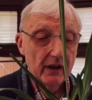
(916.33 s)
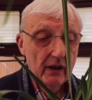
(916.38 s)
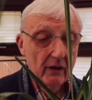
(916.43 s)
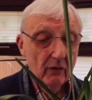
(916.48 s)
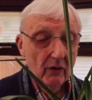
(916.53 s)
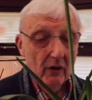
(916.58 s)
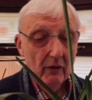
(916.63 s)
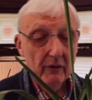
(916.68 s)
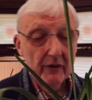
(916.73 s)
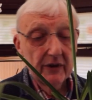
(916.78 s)

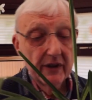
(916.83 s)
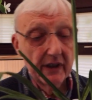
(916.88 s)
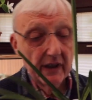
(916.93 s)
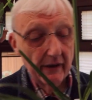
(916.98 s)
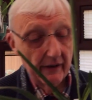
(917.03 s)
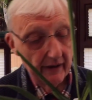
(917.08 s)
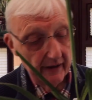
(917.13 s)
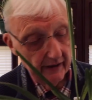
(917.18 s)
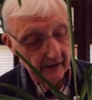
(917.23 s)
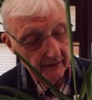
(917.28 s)
was
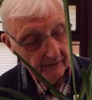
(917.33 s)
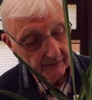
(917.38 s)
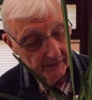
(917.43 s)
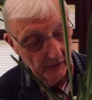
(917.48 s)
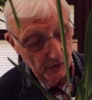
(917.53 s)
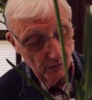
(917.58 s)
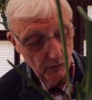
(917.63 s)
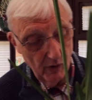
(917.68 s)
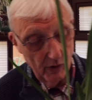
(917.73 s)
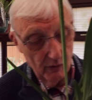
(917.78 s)
going on, or
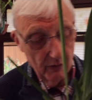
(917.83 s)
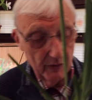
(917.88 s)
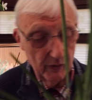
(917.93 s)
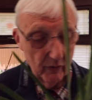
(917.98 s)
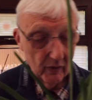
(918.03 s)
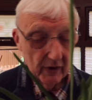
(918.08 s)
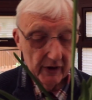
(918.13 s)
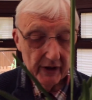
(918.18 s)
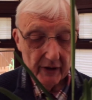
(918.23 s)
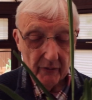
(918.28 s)
what would
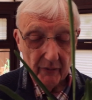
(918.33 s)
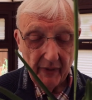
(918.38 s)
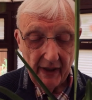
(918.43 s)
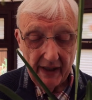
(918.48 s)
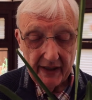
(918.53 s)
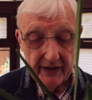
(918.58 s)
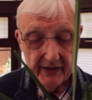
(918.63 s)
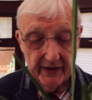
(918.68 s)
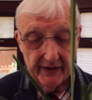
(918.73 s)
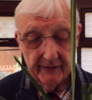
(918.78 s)
work
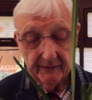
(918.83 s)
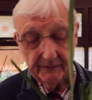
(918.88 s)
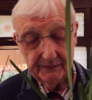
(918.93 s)
best.